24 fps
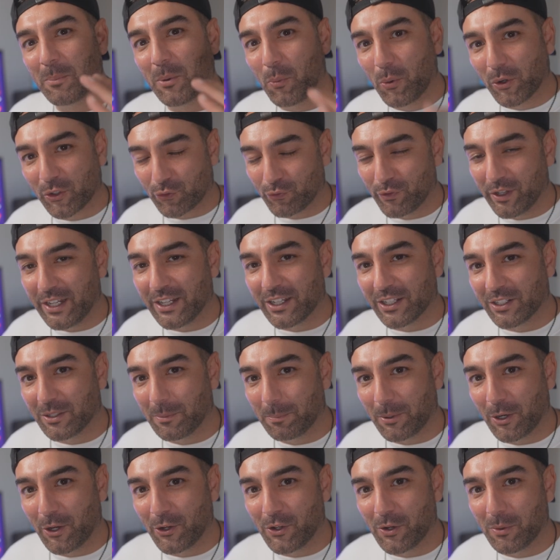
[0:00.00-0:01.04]
But what's really gonna
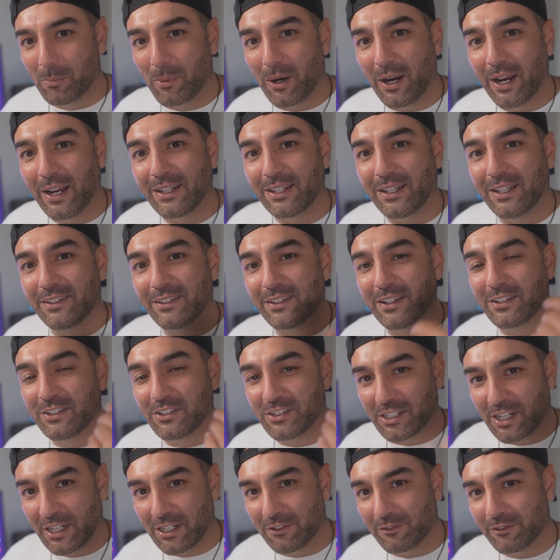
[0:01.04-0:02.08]
blow your mind is the
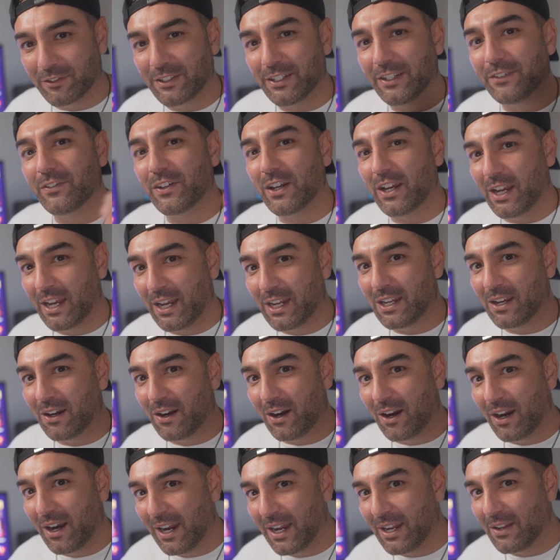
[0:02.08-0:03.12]
generative
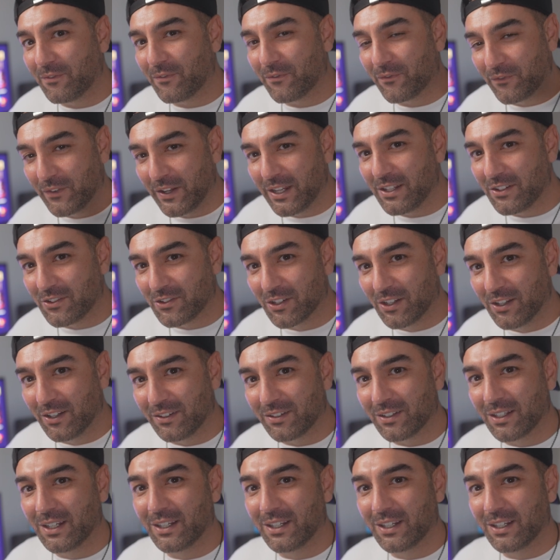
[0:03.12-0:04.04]
AI features